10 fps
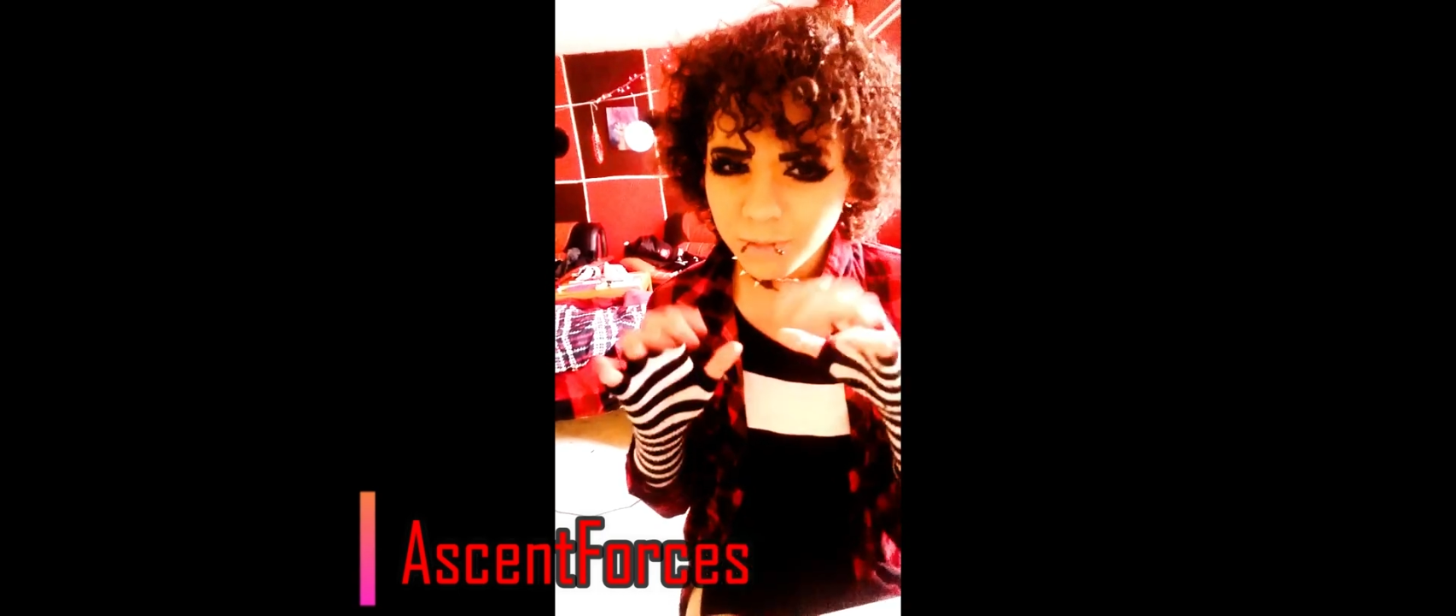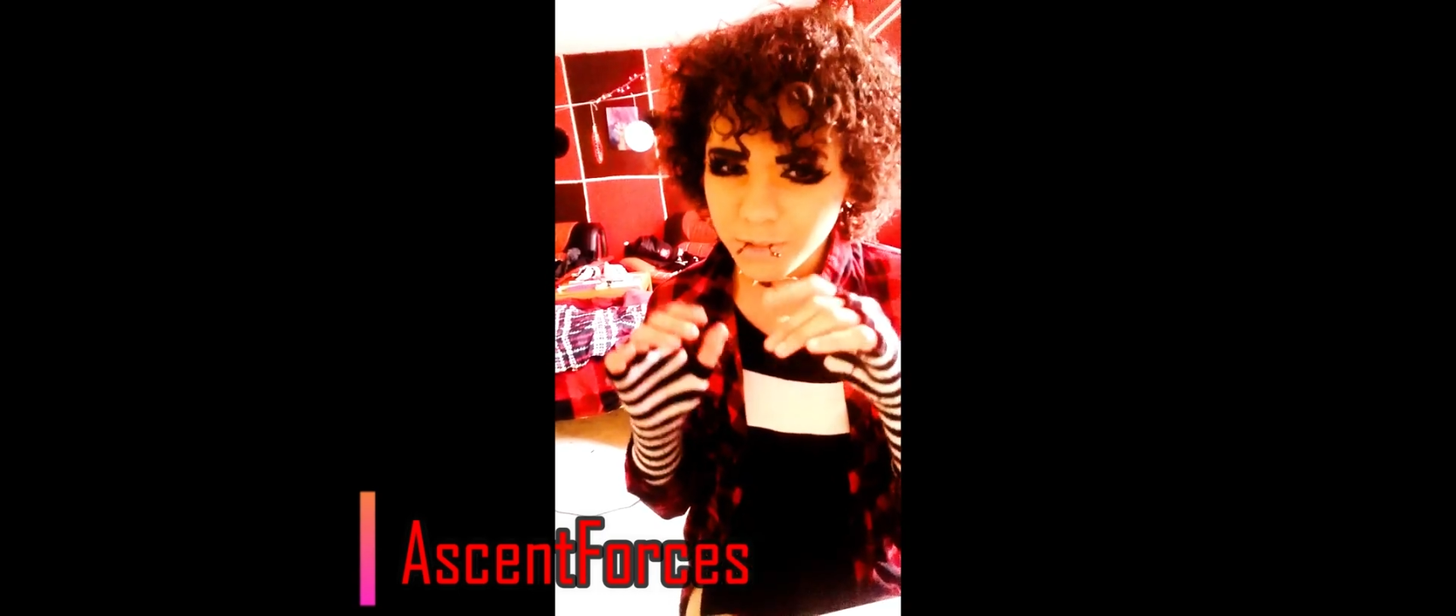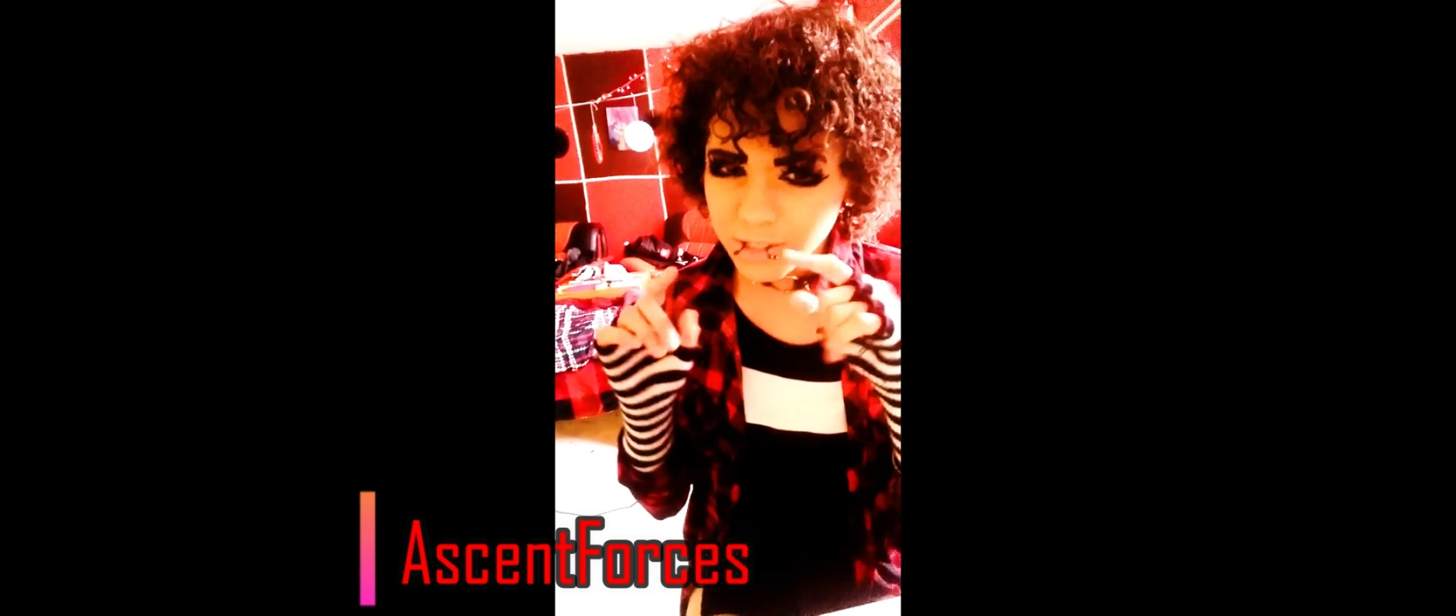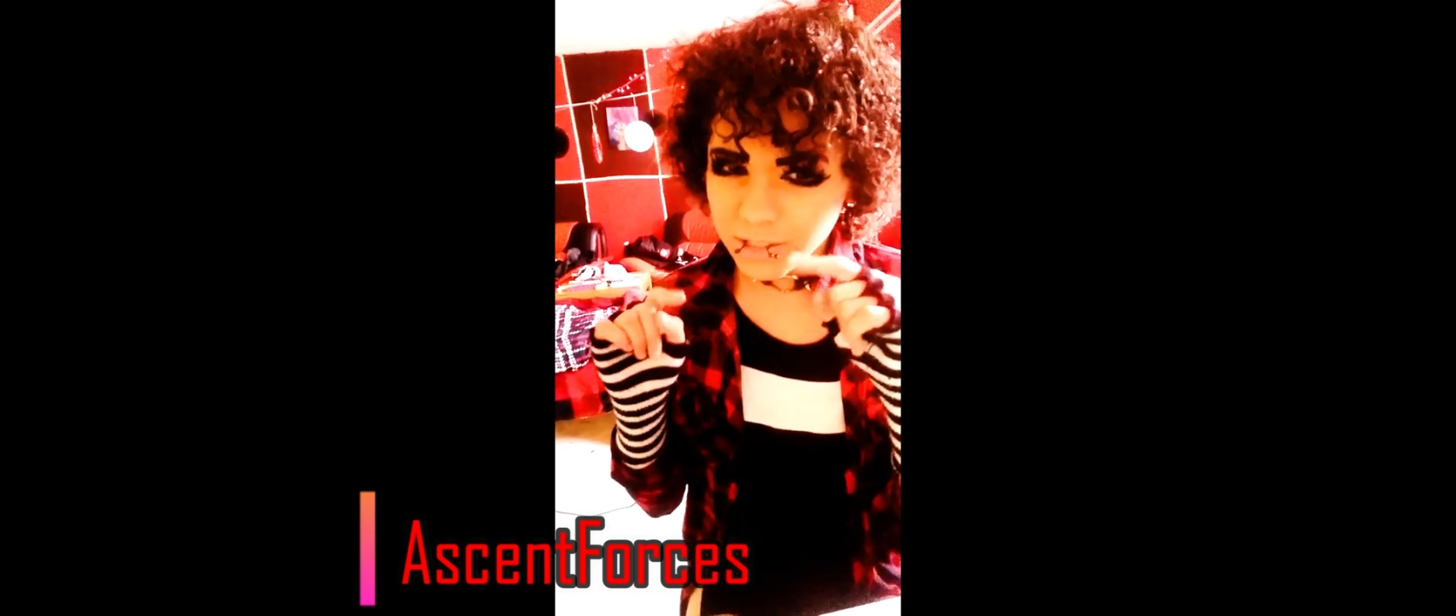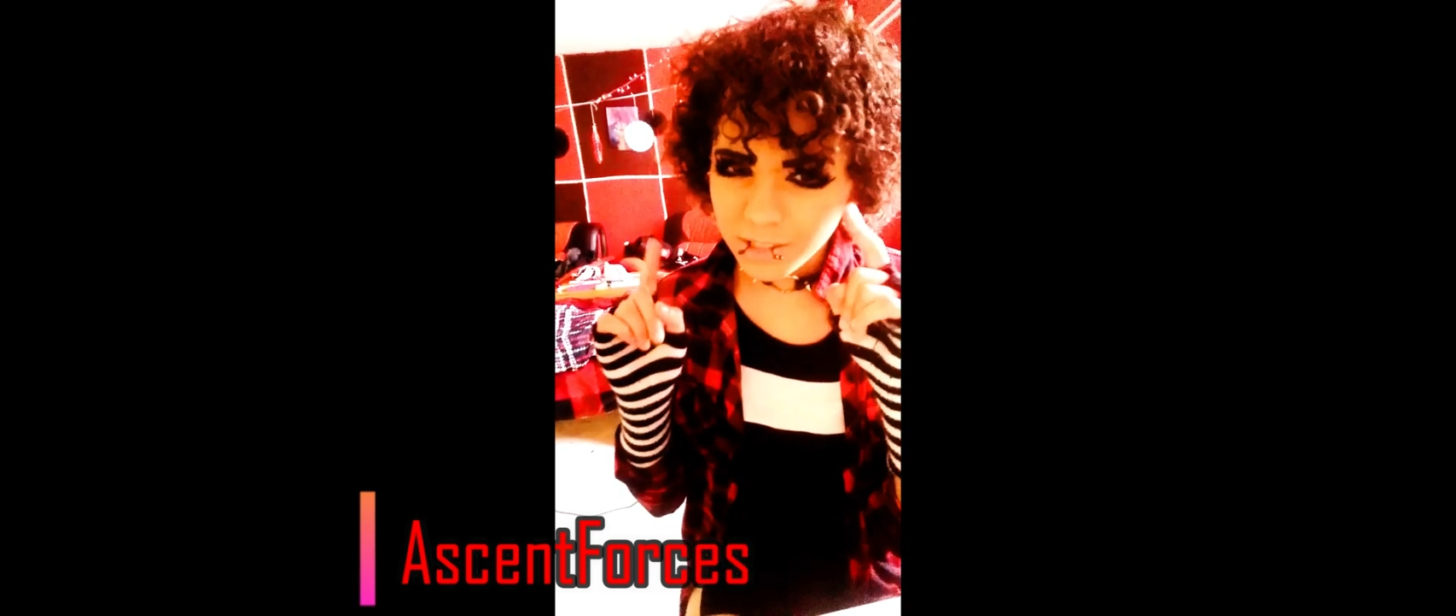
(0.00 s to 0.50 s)

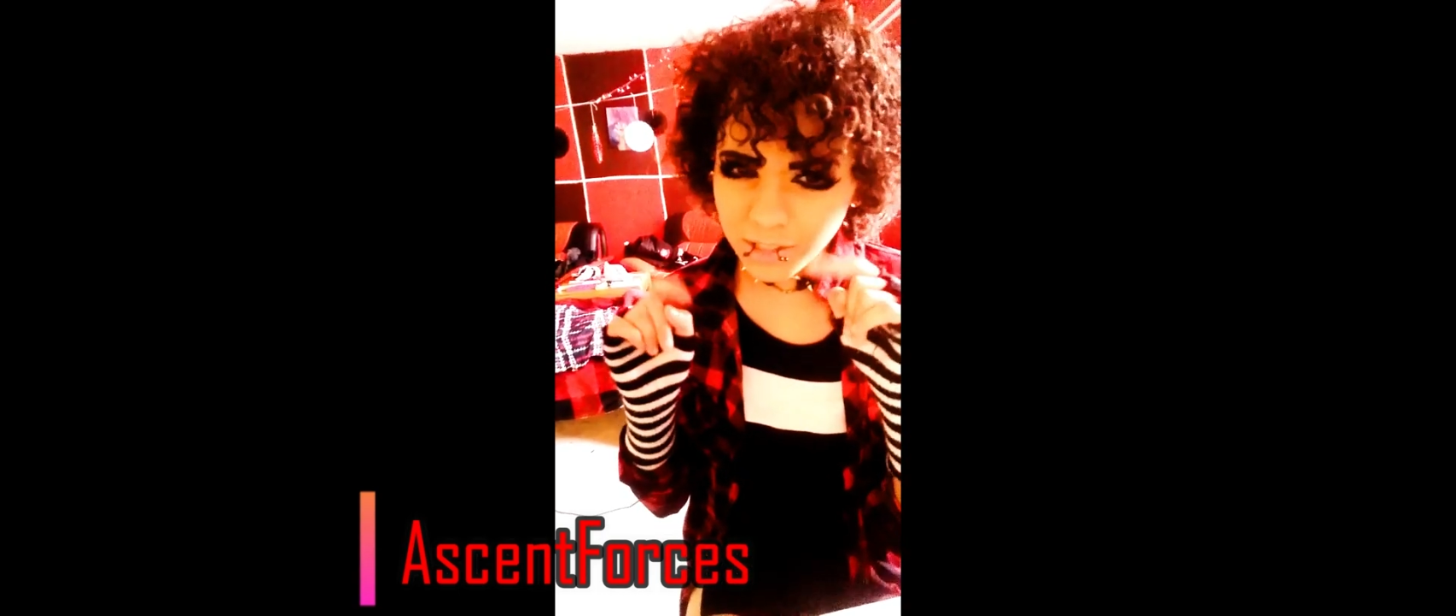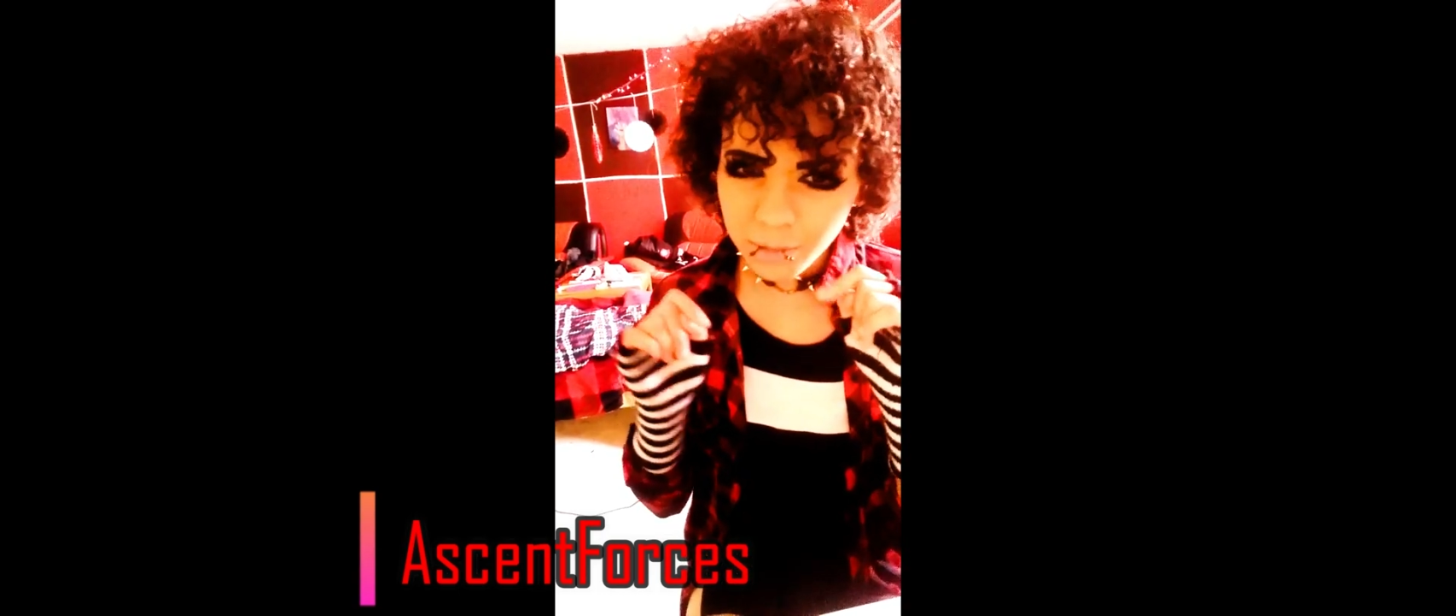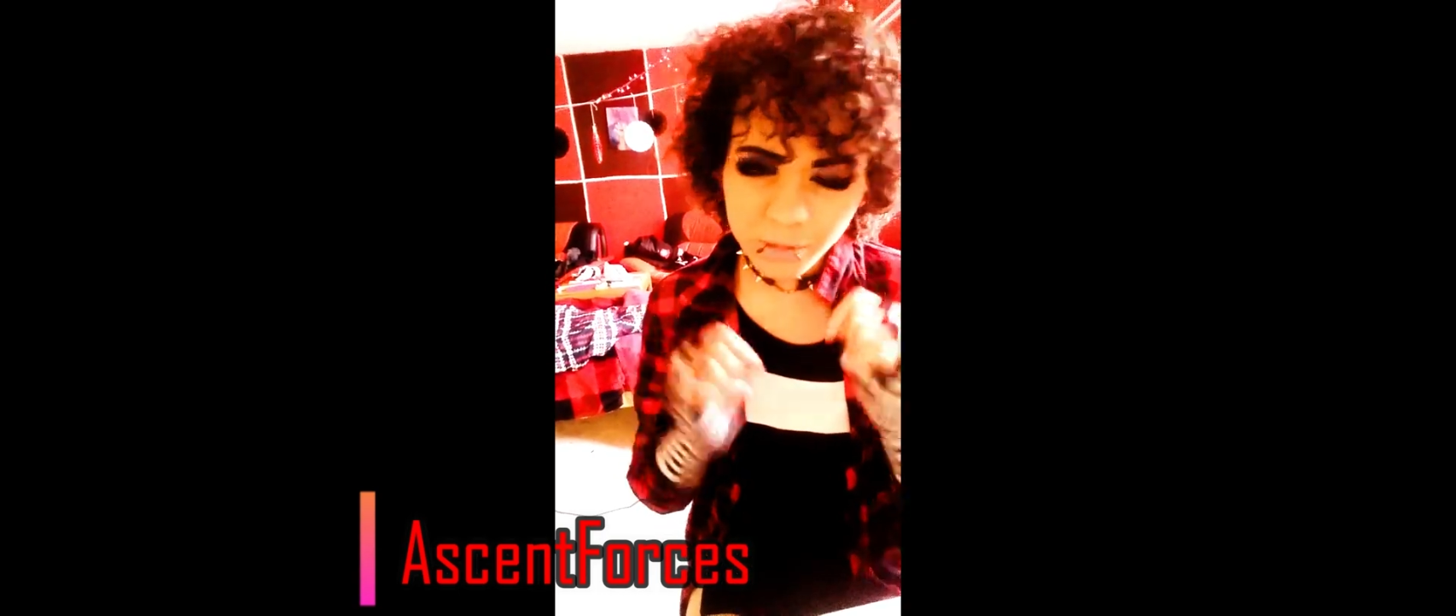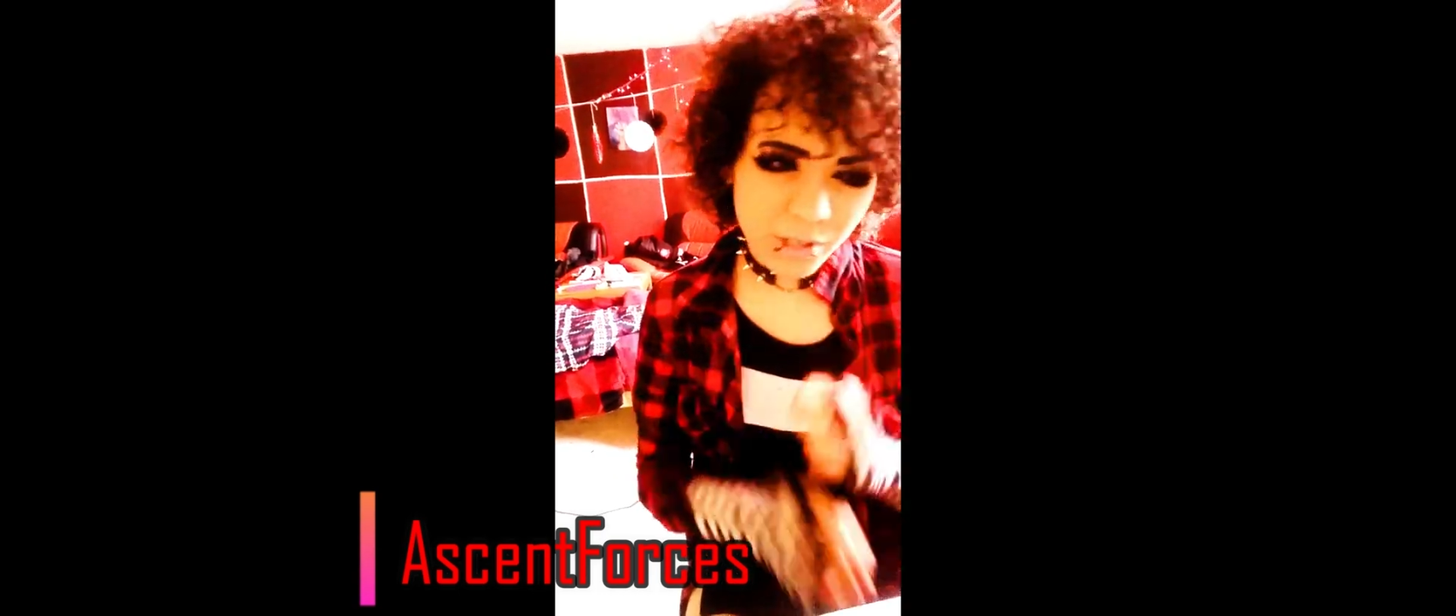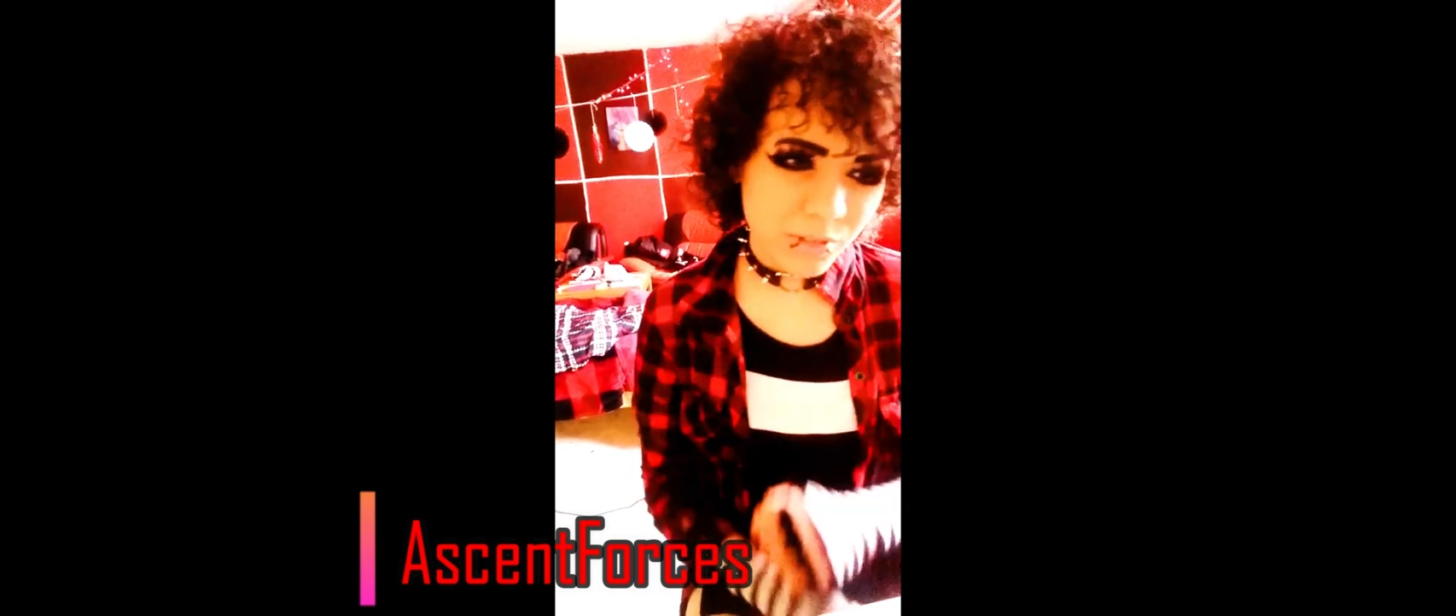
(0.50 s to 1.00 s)
what's the
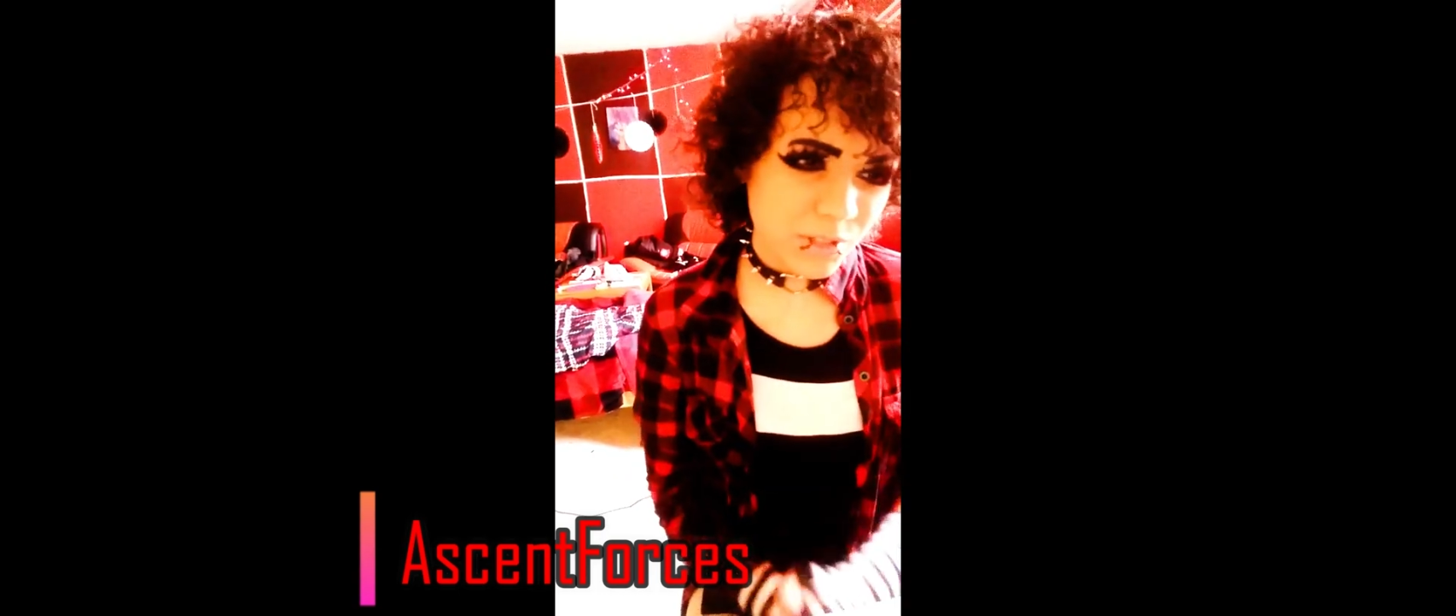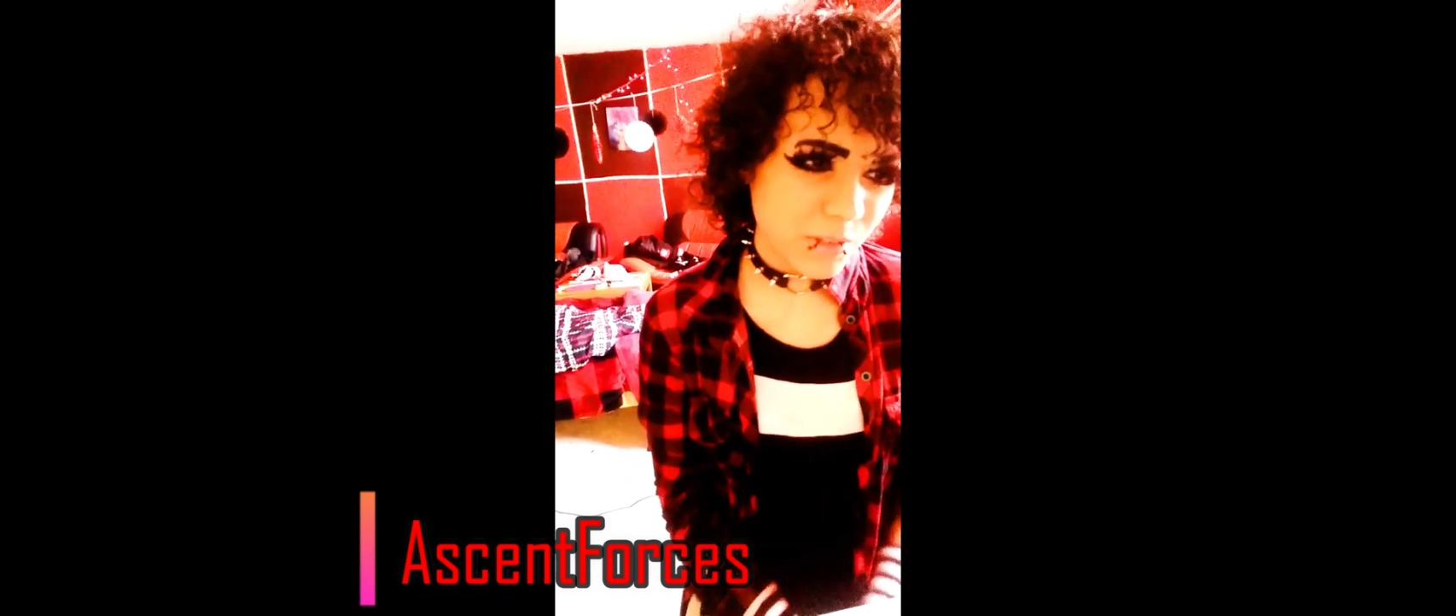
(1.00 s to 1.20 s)
topic of this